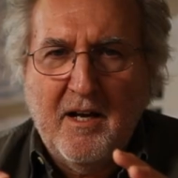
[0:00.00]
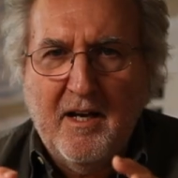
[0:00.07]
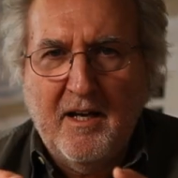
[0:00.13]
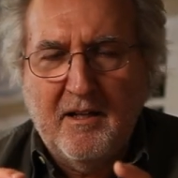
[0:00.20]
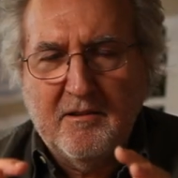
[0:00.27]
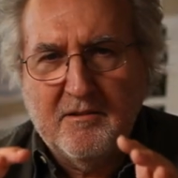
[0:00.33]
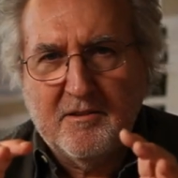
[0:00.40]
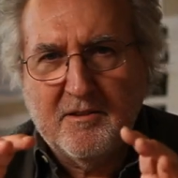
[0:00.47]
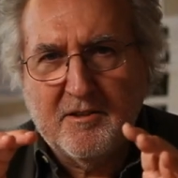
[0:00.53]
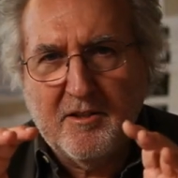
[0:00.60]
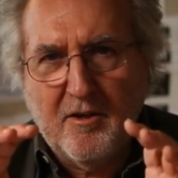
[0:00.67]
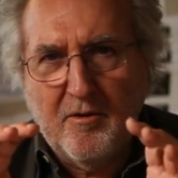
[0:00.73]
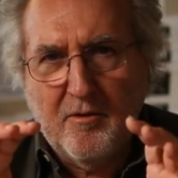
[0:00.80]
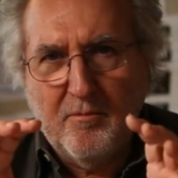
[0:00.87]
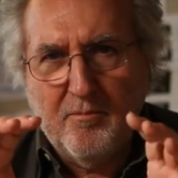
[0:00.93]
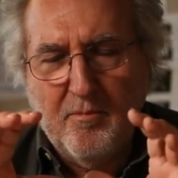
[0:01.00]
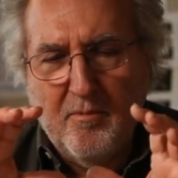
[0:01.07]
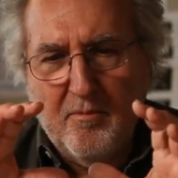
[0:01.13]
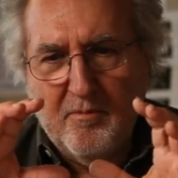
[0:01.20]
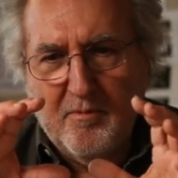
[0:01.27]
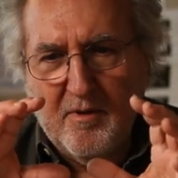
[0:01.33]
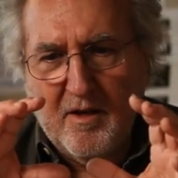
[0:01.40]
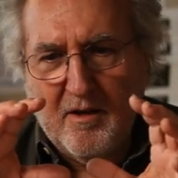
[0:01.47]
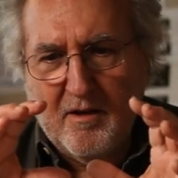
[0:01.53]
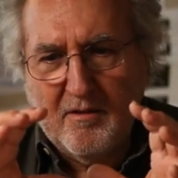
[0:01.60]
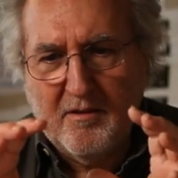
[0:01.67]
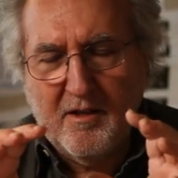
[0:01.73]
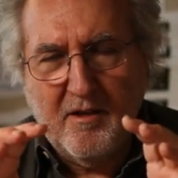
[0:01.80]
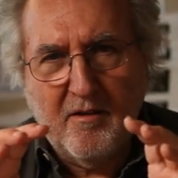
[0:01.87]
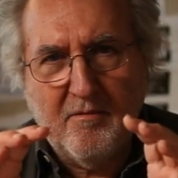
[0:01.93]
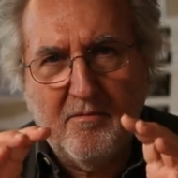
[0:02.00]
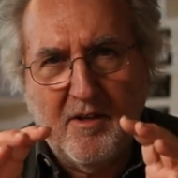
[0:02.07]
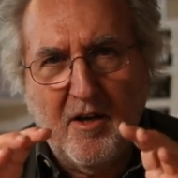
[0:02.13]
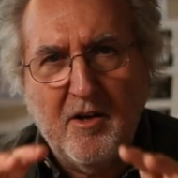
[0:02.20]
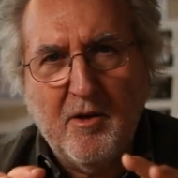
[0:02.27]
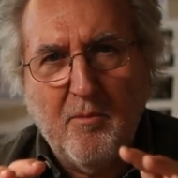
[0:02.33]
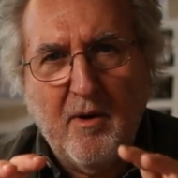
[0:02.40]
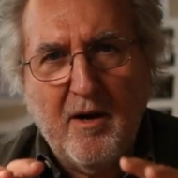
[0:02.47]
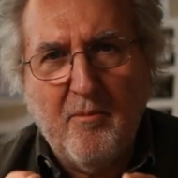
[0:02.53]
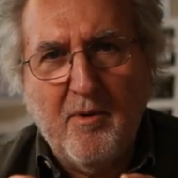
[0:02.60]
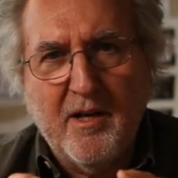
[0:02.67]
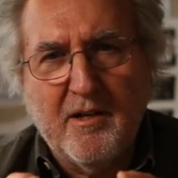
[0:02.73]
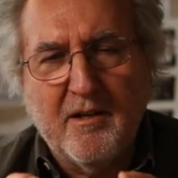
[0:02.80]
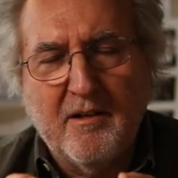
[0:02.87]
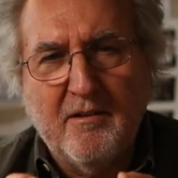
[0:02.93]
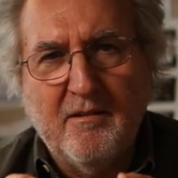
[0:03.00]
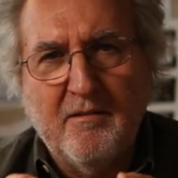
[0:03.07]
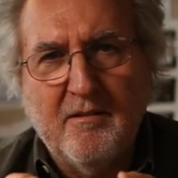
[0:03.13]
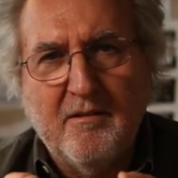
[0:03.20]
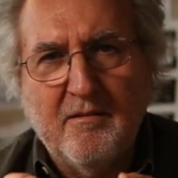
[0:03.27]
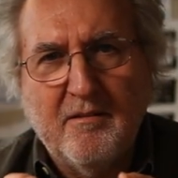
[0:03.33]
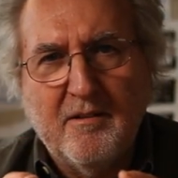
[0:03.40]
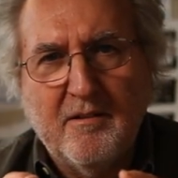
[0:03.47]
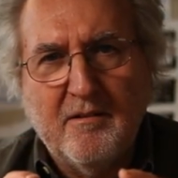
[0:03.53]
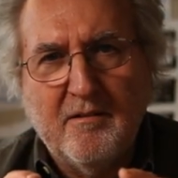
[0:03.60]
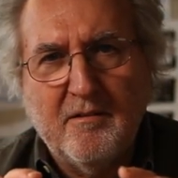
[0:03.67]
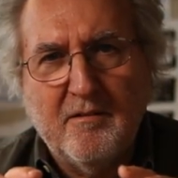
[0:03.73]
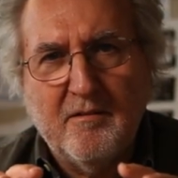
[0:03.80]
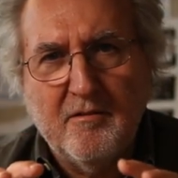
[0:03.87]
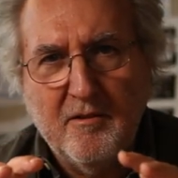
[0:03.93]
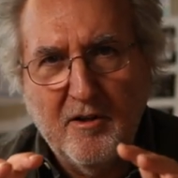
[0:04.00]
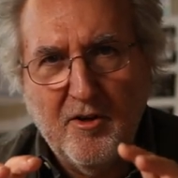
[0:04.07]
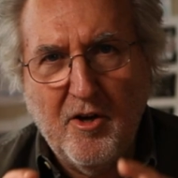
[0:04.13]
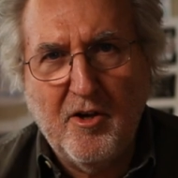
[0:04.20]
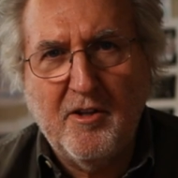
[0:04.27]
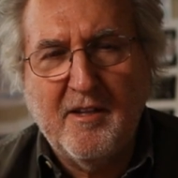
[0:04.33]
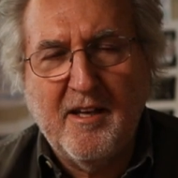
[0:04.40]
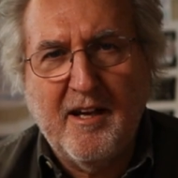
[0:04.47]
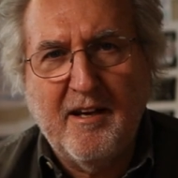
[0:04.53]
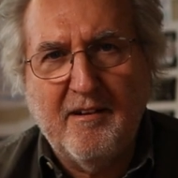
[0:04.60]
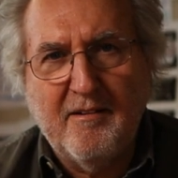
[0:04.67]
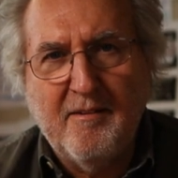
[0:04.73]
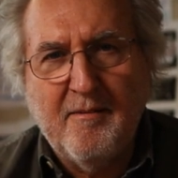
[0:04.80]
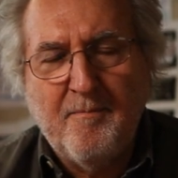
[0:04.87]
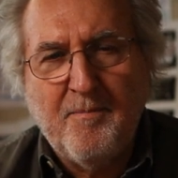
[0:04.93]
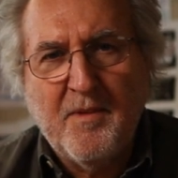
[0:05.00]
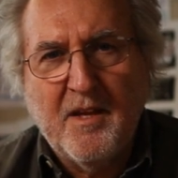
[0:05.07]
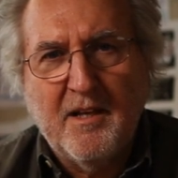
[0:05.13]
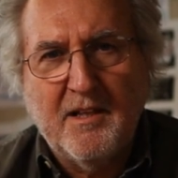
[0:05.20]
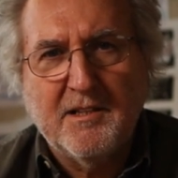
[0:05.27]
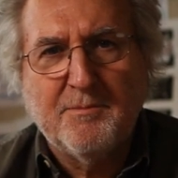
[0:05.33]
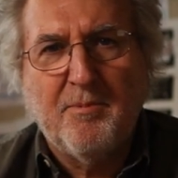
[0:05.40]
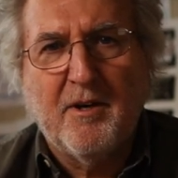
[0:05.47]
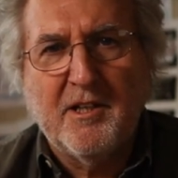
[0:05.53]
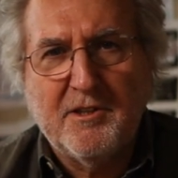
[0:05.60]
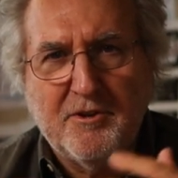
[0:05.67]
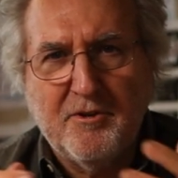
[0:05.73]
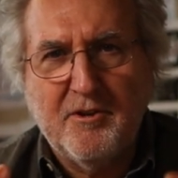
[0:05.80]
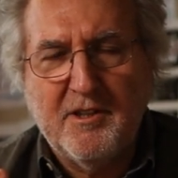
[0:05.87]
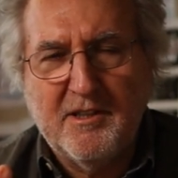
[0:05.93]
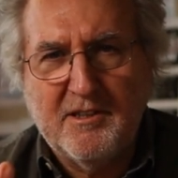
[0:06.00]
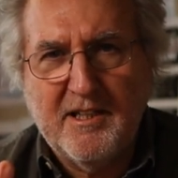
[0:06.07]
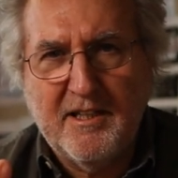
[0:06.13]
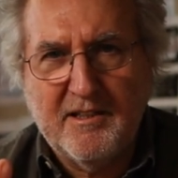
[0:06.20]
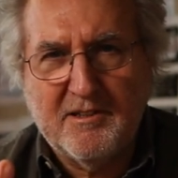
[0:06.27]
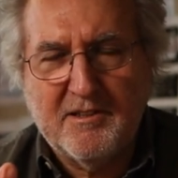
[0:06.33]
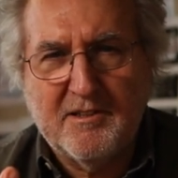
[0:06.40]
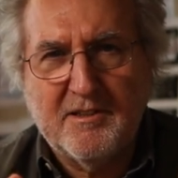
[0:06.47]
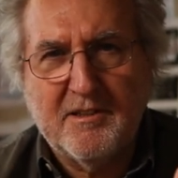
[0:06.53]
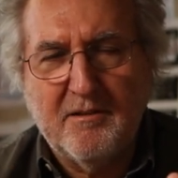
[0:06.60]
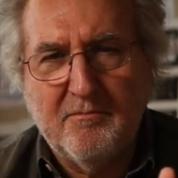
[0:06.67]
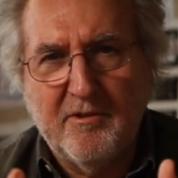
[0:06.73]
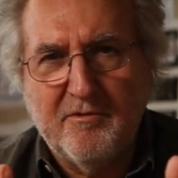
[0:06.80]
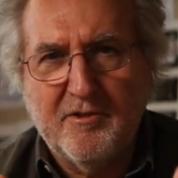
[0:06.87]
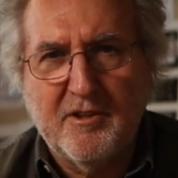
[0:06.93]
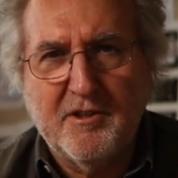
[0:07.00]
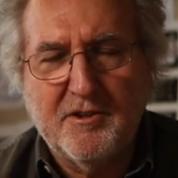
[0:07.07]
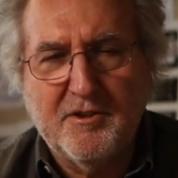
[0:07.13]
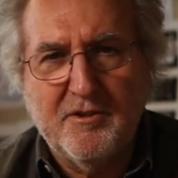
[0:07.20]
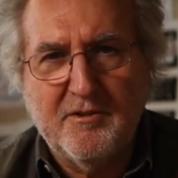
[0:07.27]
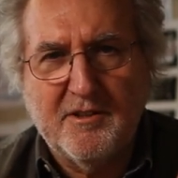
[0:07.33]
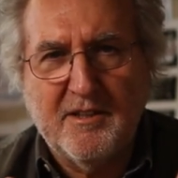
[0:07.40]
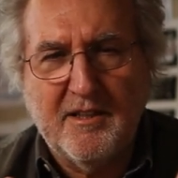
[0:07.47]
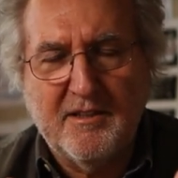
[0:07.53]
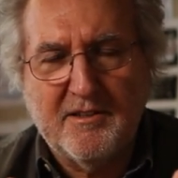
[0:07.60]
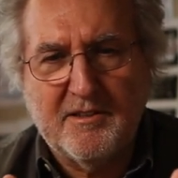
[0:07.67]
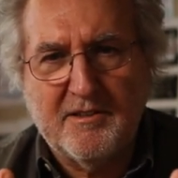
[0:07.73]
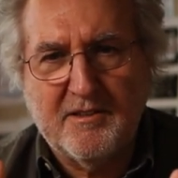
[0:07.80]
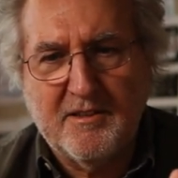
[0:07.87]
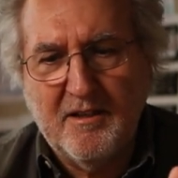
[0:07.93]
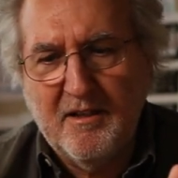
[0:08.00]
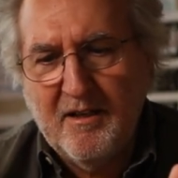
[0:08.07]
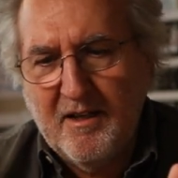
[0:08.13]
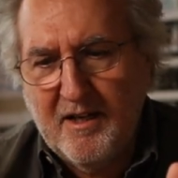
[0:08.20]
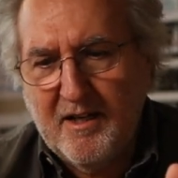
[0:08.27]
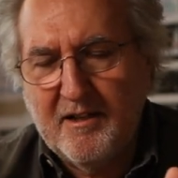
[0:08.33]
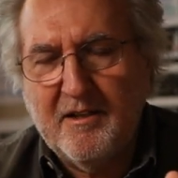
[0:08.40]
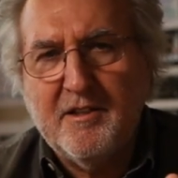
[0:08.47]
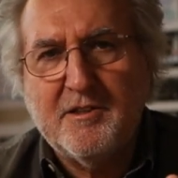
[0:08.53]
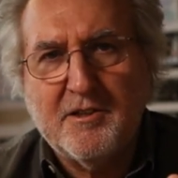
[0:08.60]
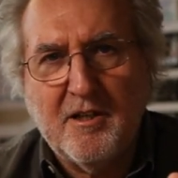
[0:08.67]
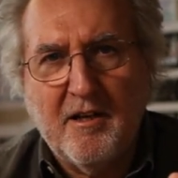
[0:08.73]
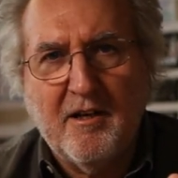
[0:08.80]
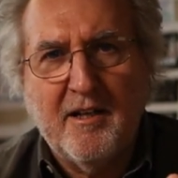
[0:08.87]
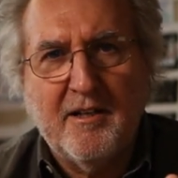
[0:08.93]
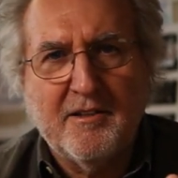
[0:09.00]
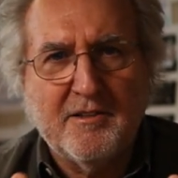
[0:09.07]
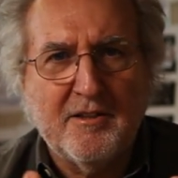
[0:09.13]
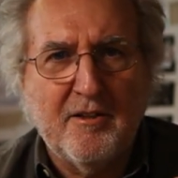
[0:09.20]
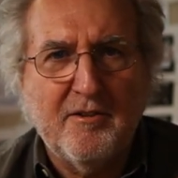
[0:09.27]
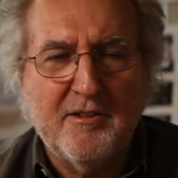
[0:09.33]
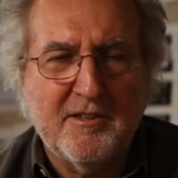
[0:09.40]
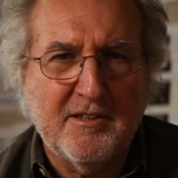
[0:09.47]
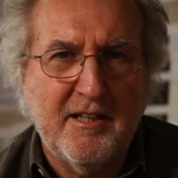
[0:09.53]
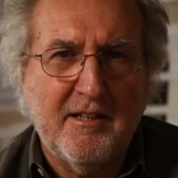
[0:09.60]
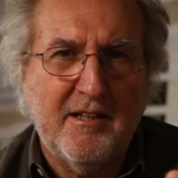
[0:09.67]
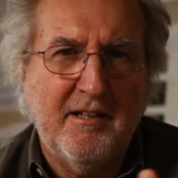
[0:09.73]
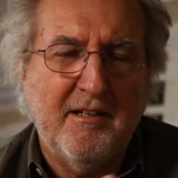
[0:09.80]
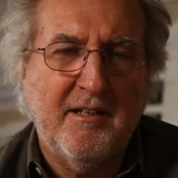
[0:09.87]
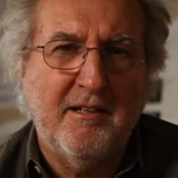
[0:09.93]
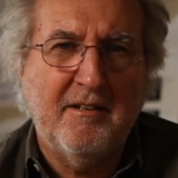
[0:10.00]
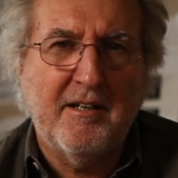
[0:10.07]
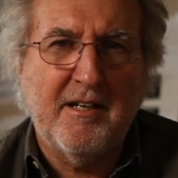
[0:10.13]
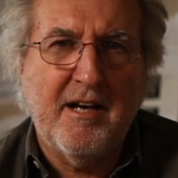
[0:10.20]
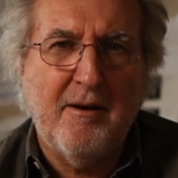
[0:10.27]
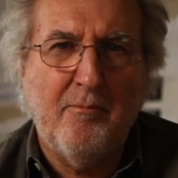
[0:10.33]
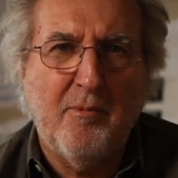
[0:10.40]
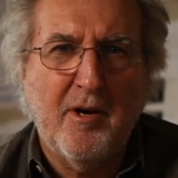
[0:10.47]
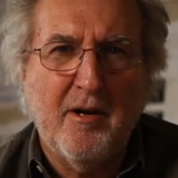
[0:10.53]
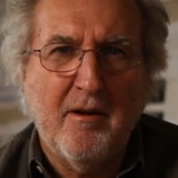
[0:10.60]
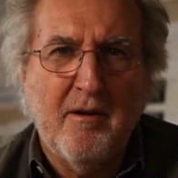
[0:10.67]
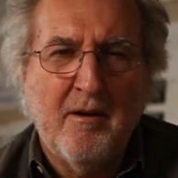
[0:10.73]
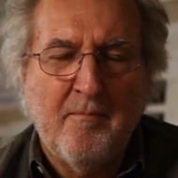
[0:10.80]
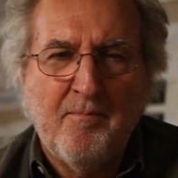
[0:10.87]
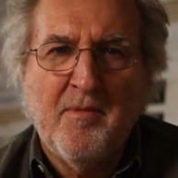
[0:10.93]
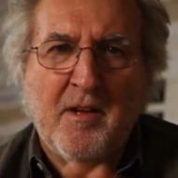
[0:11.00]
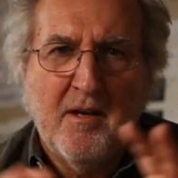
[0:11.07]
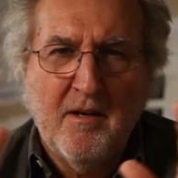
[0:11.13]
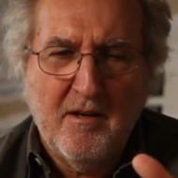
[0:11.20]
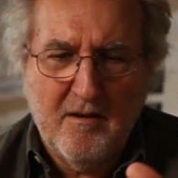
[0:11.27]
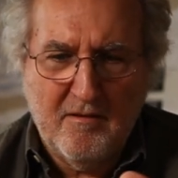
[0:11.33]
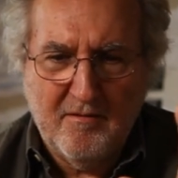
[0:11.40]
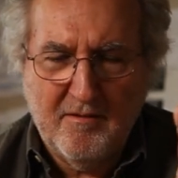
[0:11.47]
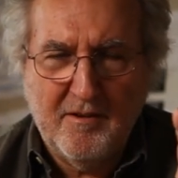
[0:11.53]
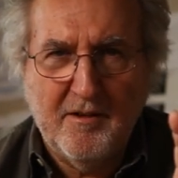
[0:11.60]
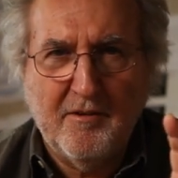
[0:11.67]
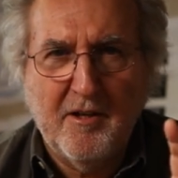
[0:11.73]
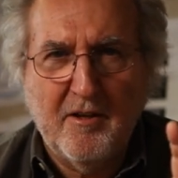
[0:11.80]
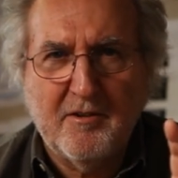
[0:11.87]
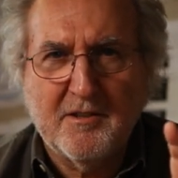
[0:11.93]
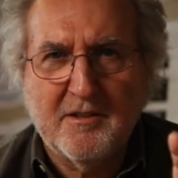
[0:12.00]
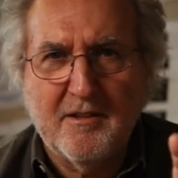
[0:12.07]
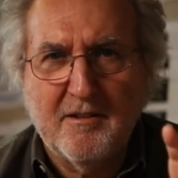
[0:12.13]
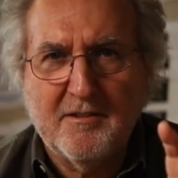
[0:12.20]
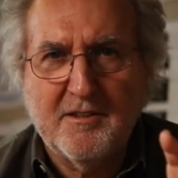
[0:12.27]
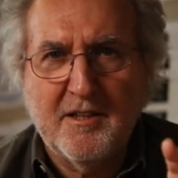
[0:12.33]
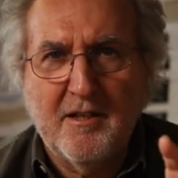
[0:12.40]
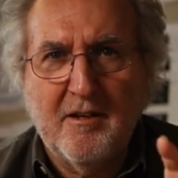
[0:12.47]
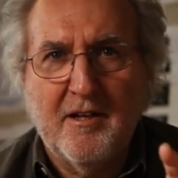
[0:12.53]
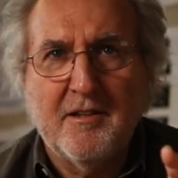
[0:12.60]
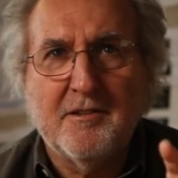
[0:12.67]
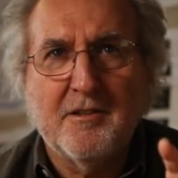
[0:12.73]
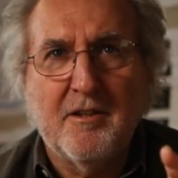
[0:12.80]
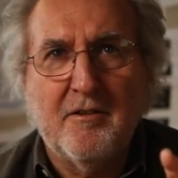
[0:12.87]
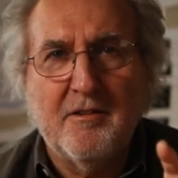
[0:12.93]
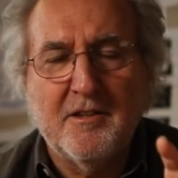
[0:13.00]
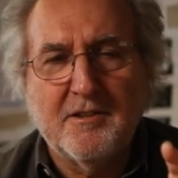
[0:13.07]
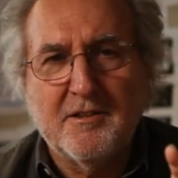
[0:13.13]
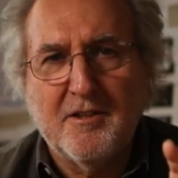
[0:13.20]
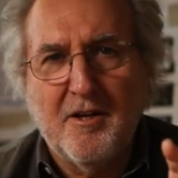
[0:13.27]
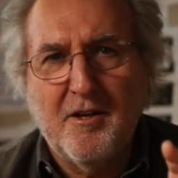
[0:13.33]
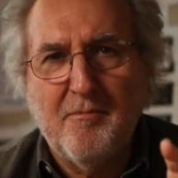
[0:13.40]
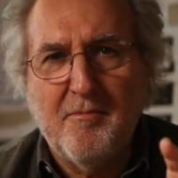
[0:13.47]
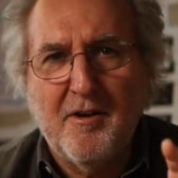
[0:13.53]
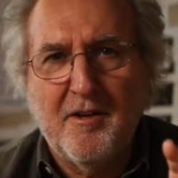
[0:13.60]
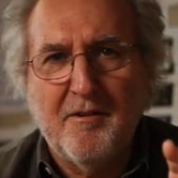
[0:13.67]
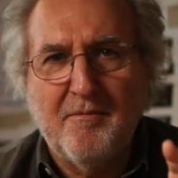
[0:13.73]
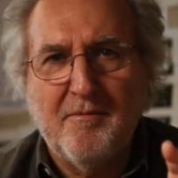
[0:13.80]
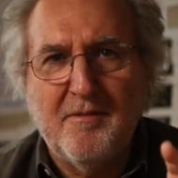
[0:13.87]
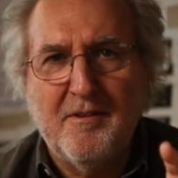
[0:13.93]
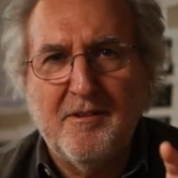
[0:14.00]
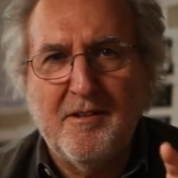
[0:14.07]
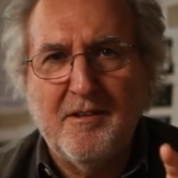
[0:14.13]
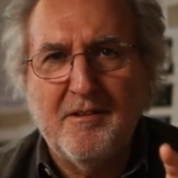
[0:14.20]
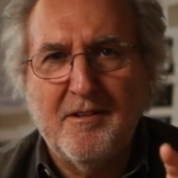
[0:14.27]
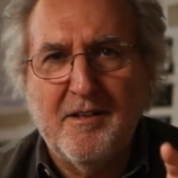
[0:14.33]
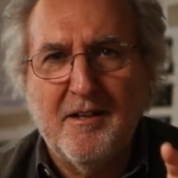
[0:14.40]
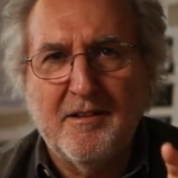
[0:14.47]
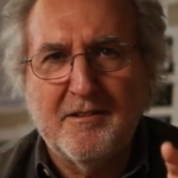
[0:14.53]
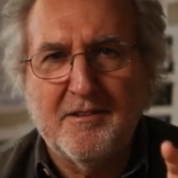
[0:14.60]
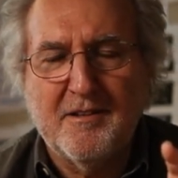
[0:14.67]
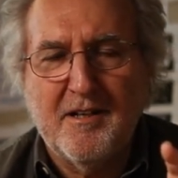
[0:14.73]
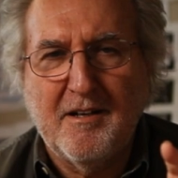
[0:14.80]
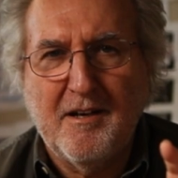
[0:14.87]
And so the only way we can learn that is by shooting tests. And we've got to shoot tests at each ISO setting in the camera. And you notice that I said ISO this time. I didn't get